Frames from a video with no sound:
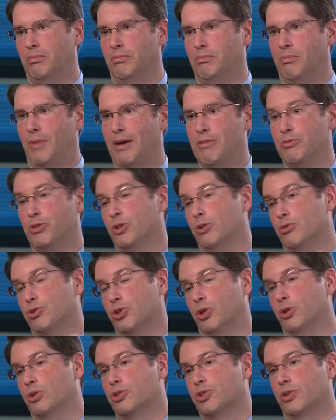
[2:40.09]
my view of
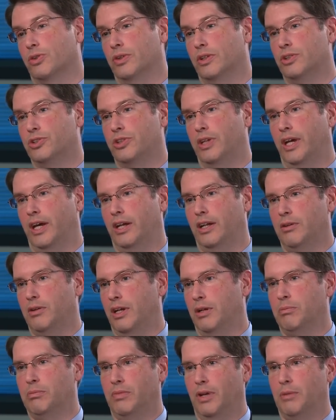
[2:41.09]
social is that,
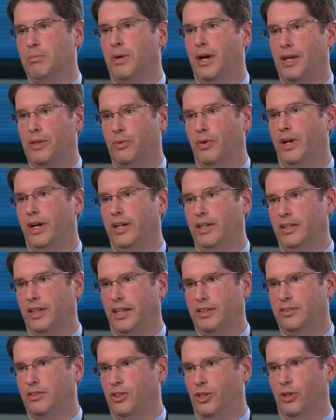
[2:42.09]
and, and, and by the way,
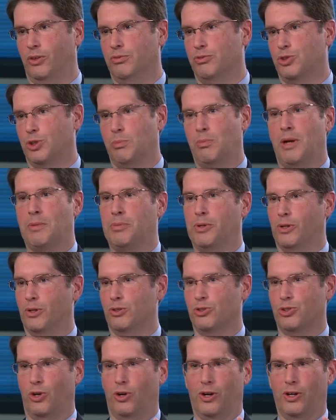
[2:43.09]
I, you know, some of my
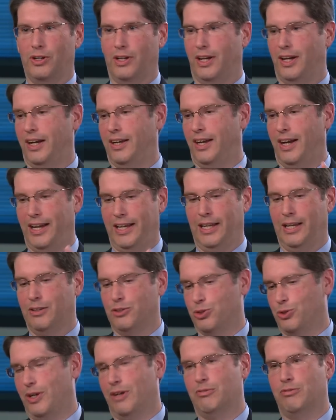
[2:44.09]
peers aren't, I, I
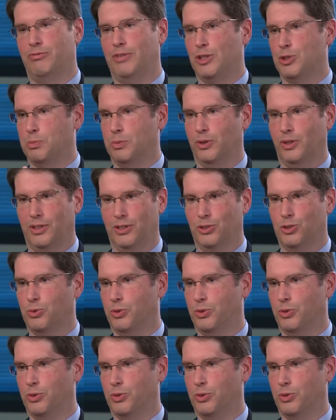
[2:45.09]
am. So I have Facebook and